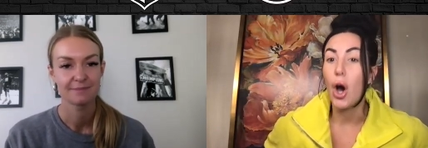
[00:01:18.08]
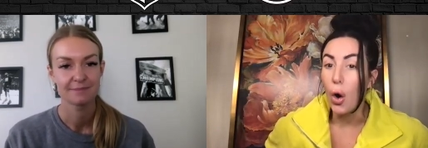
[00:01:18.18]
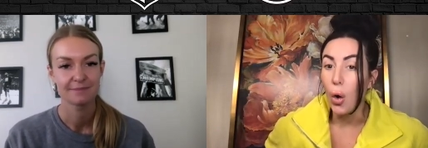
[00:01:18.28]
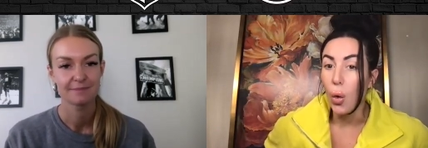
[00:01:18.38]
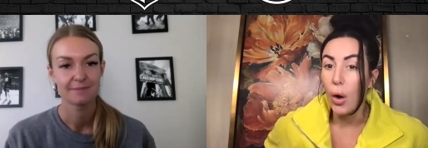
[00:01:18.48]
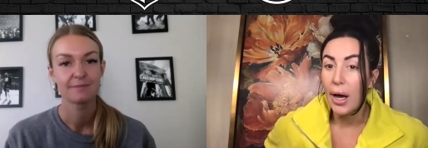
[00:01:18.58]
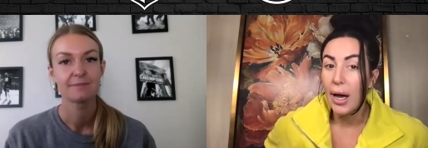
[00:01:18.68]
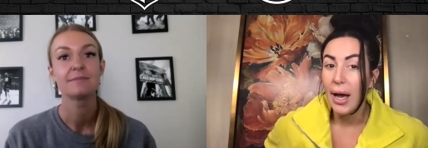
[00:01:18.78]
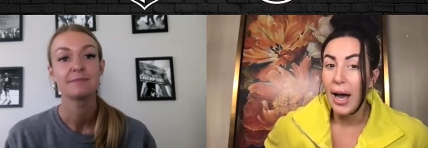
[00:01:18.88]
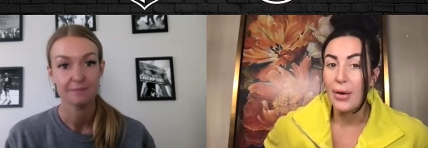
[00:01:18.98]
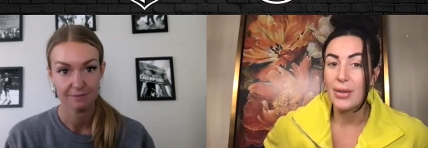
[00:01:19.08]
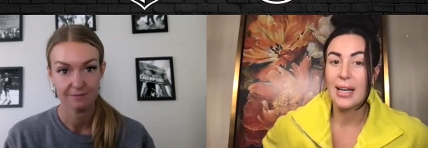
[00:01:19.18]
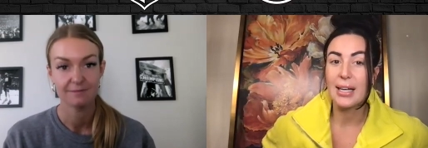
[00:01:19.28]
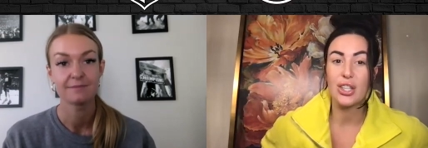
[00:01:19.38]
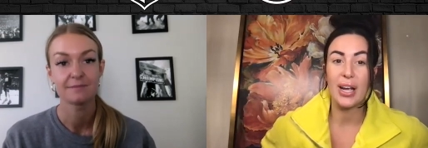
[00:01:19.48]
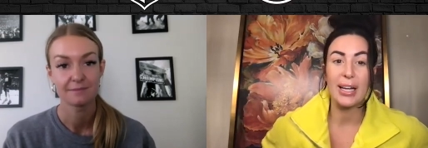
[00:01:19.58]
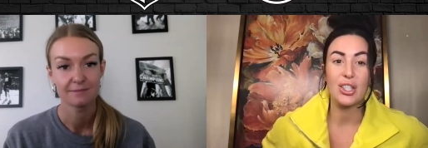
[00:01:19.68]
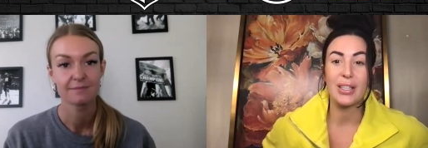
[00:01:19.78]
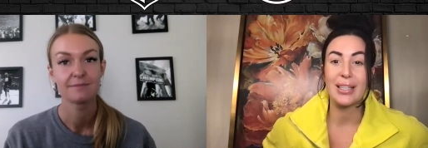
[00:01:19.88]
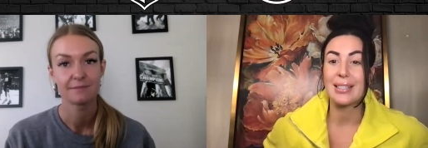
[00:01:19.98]
Speaker 1: 0. How does that
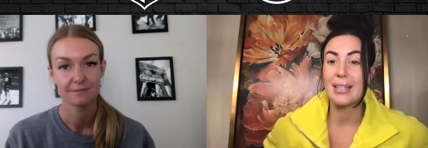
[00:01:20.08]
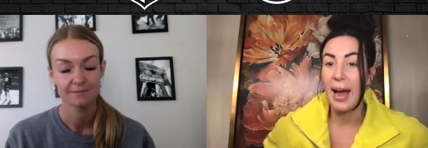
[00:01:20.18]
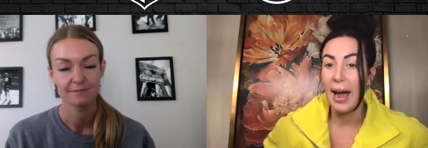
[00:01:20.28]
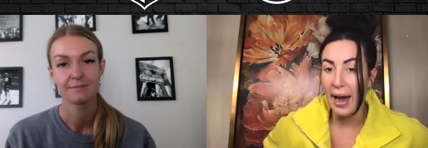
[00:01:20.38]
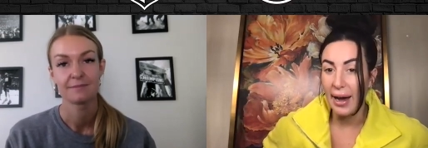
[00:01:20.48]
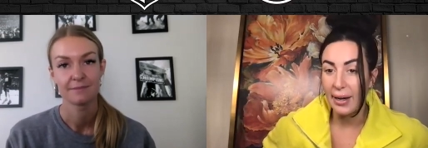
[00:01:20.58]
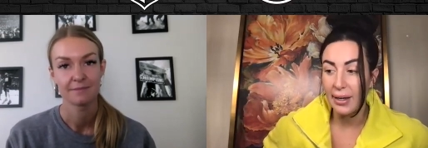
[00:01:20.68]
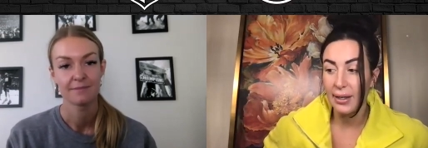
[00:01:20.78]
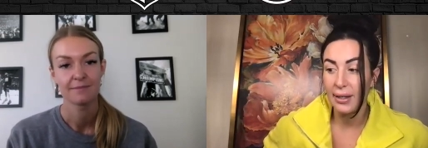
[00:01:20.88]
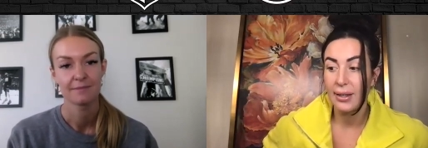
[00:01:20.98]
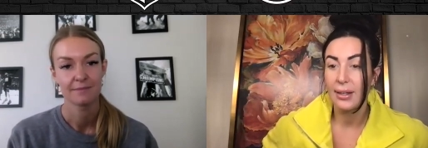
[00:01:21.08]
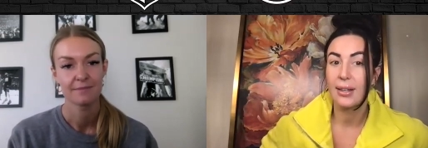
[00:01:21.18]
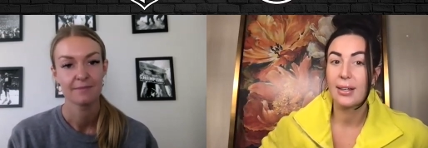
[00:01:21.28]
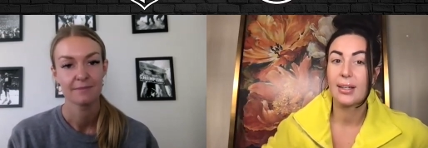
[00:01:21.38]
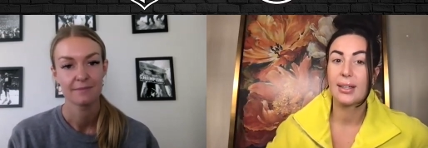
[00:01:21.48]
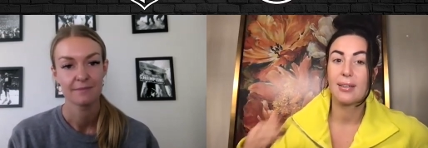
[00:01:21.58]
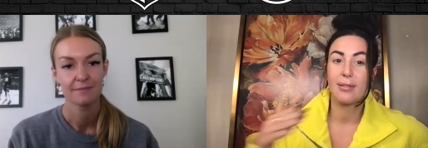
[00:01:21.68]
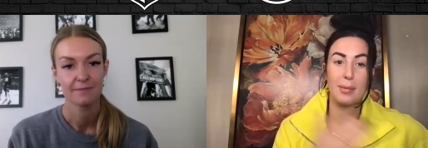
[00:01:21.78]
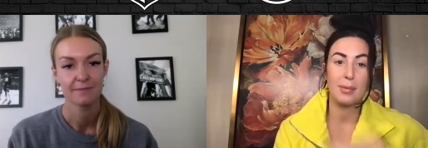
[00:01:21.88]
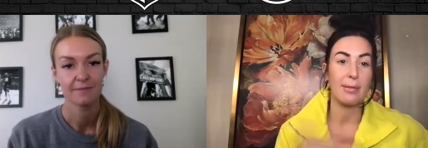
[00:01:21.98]
change the attack
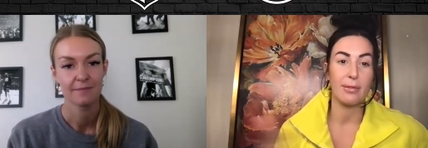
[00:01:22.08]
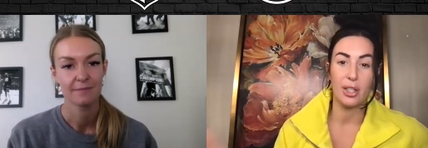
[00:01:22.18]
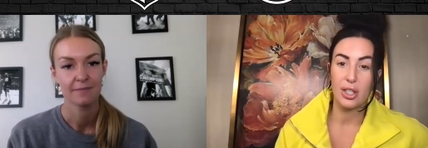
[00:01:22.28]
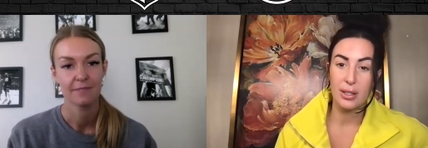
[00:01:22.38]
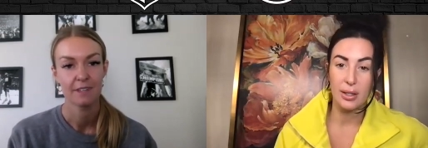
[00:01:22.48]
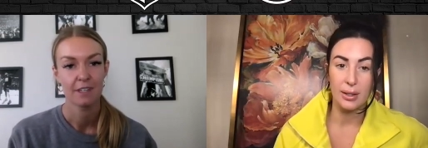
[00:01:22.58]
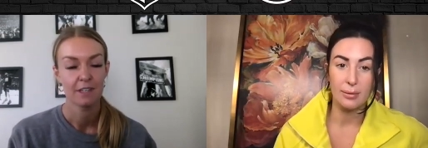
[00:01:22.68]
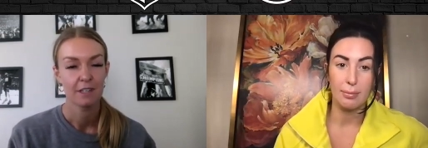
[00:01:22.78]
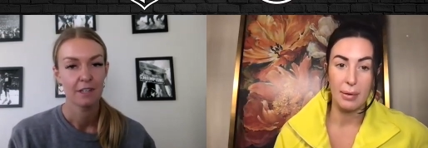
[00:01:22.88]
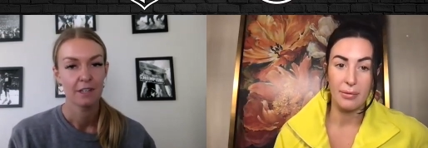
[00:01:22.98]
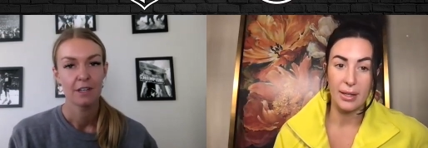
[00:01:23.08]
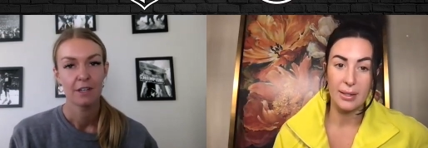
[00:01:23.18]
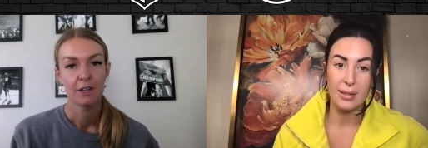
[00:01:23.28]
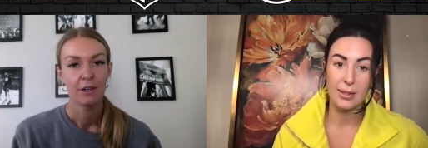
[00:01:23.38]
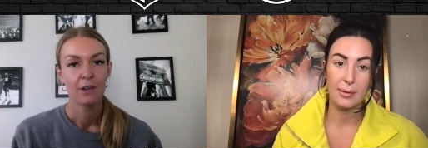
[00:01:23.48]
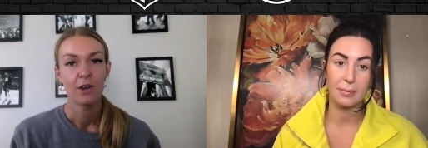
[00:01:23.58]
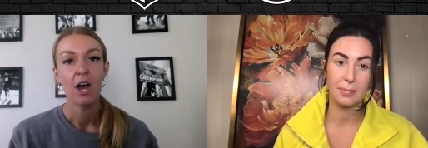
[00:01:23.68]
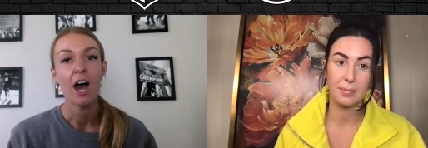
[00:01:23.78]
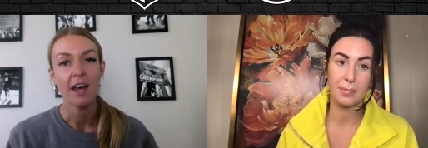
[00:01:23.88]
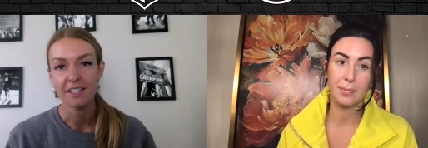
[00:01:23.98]
from Denver to Memphis?
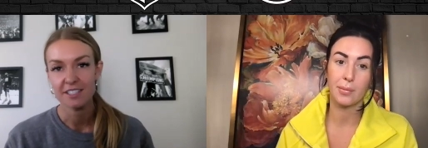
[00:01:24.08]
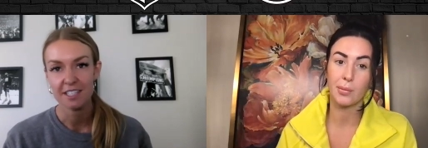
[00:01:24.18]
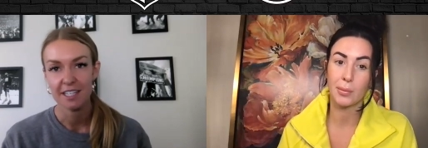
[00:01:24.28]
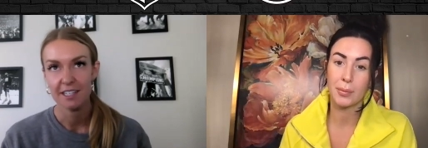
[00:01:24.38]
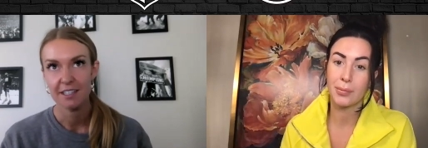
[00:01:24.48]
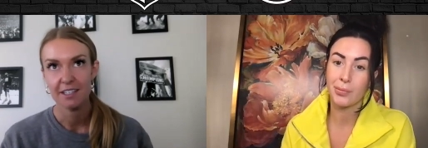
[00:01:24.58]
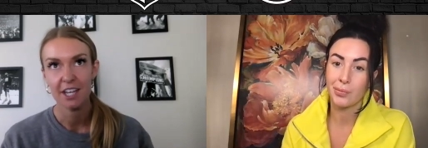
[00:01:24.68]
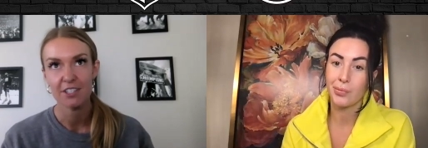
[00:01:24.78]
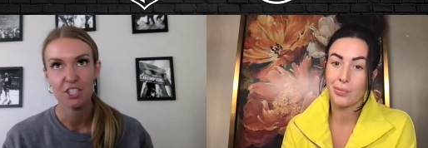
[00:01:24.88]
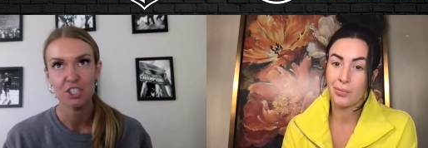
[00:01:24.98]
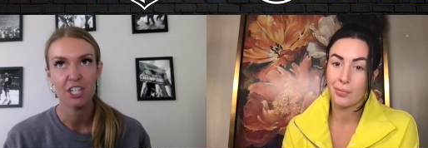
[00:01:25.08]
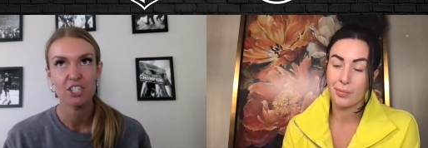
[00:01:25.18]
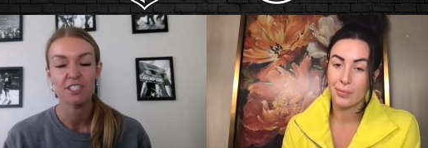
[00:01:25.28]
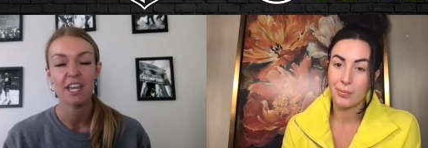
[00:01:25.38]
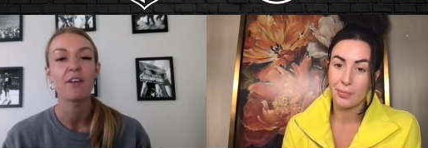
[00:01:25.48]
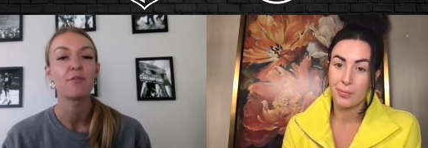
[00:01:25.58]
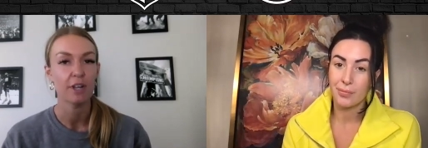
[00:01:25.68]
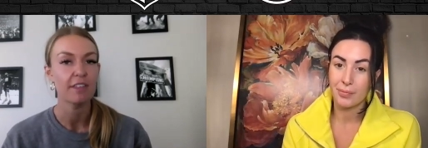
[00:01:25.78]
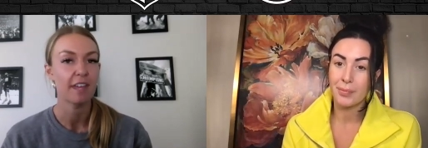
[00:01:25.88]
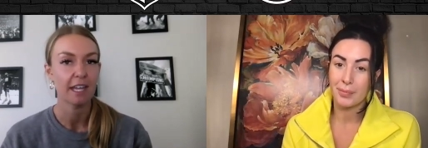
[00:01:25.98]
Speaker 2: honestly, Kelcey changes
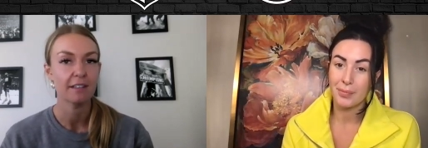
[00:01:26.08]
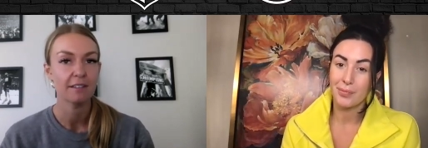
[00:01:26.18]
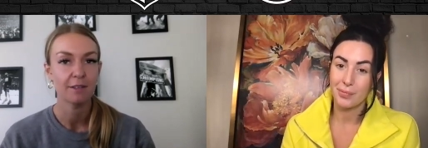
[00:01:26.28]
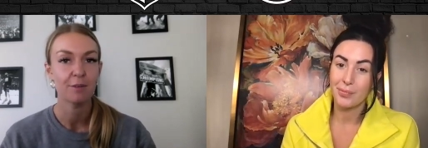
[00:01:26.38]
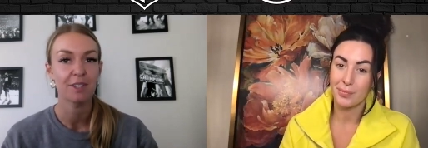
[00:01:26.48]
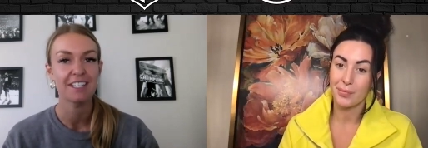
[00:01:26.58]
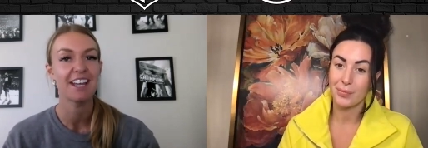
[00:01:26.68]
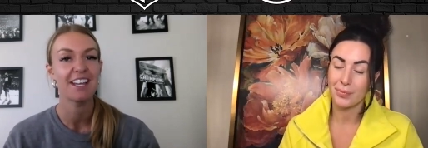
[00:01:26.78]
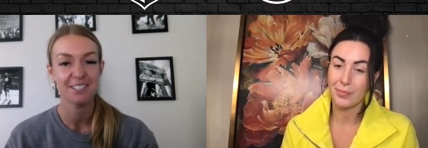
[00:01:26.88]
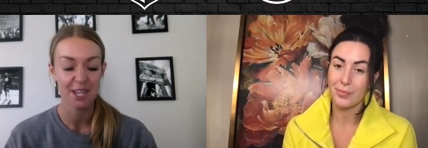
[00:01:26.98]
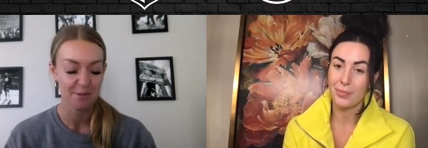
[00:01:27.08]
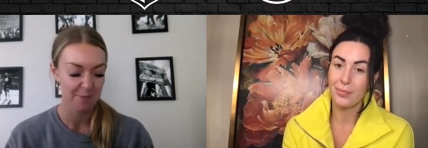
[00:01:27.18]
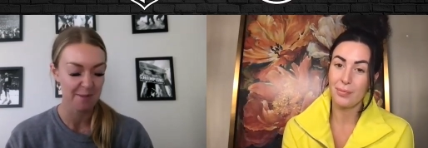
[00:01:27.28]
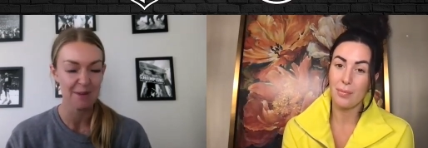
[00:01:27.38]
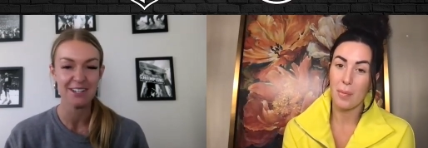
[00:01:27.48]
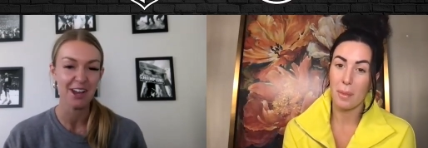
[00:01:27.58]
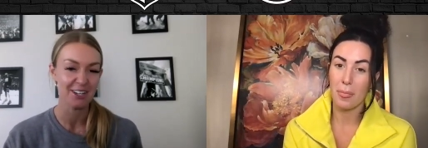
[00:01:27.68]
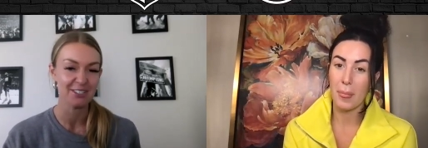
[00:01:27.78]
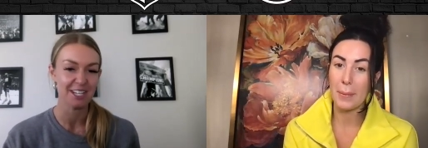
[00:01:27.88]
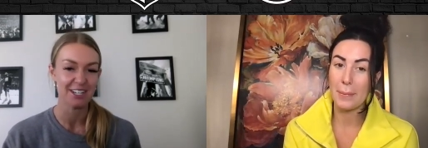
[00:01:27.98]
everything. It really does. And my
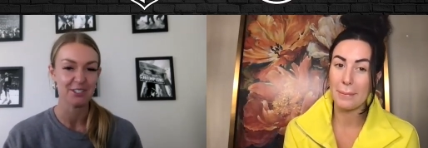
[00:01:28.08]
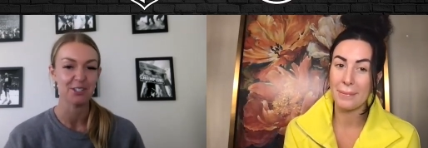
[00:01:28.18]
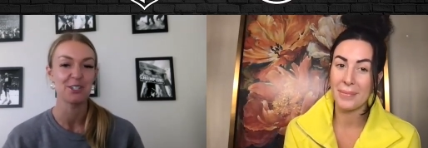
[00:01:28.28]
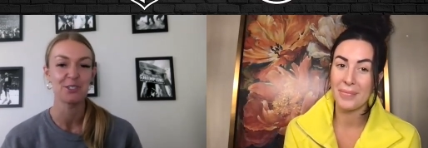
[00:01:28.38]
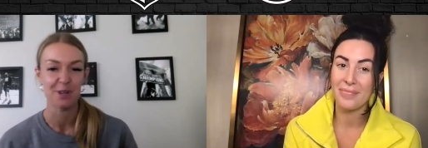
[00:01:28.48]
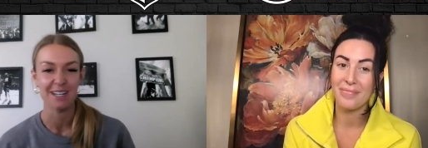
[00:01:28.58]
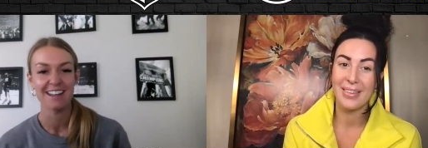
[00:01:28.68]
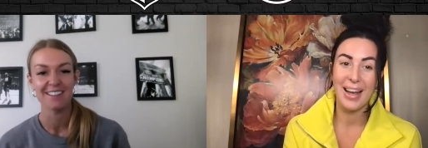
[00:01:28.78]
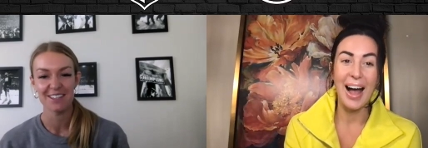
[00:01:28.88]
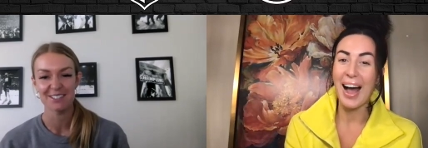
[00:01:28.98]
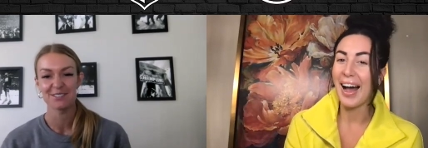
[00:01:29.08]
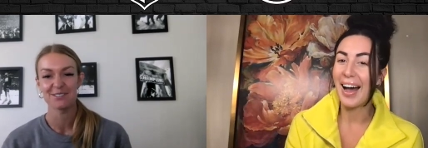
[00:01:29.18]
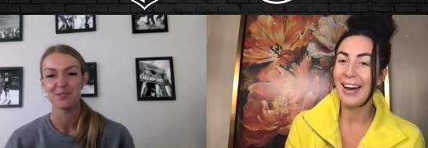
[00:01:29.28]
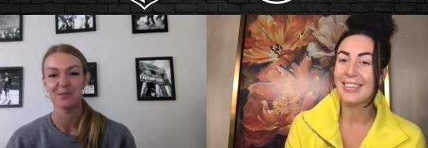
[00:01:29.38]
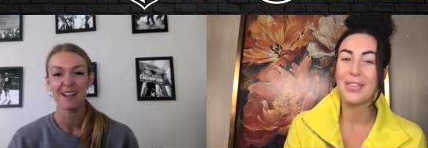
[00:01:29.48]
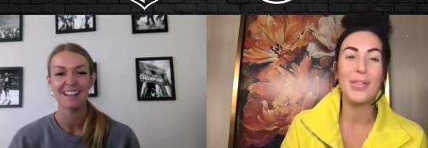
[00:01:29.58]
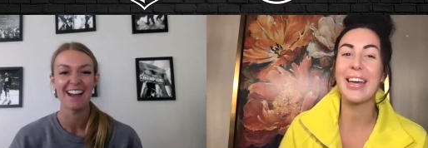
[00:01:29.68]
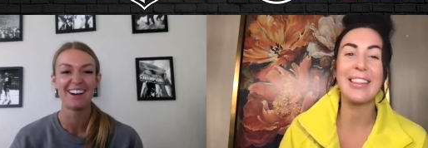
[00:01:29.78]
dog is actually going to join in in this Zoom right now.